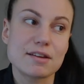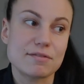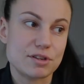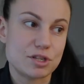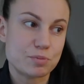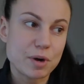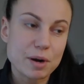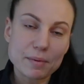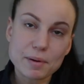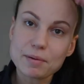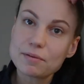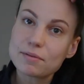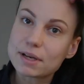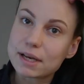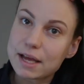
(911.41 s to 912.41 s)
which
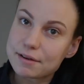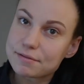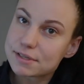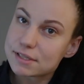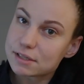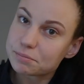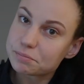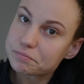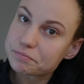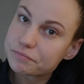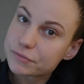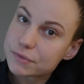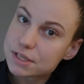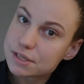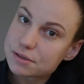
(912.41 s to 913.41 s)
probably will have some
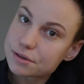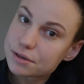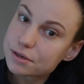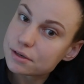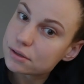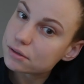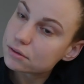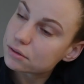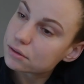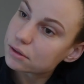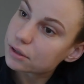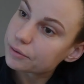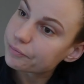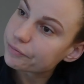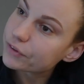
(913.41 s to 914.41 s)
dessert,
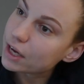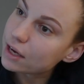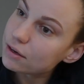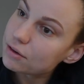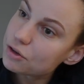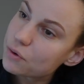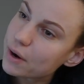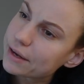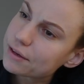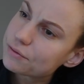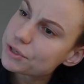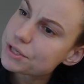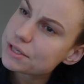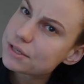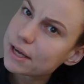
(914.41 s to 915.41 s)
or I don't know. I
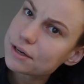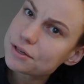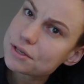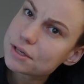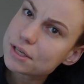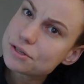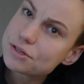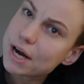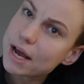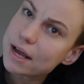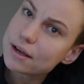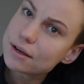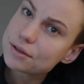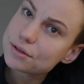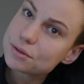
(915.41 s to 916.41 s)
was actually
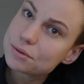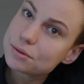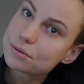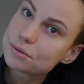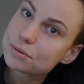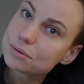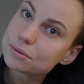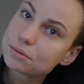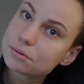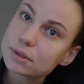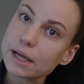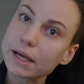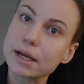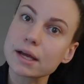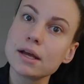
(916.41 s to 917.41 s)
trying to
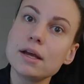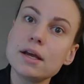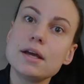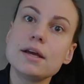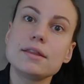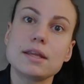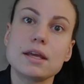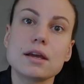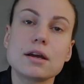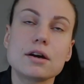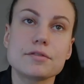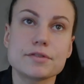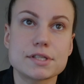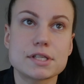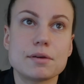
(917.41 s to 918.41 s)
like think
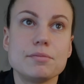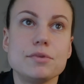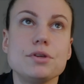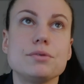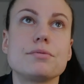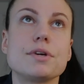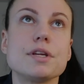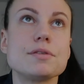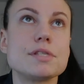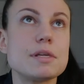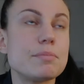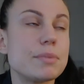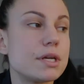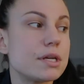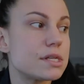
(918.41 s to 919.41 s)
of some new
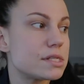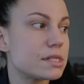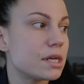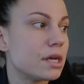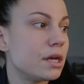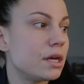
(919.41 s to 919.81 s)
recipes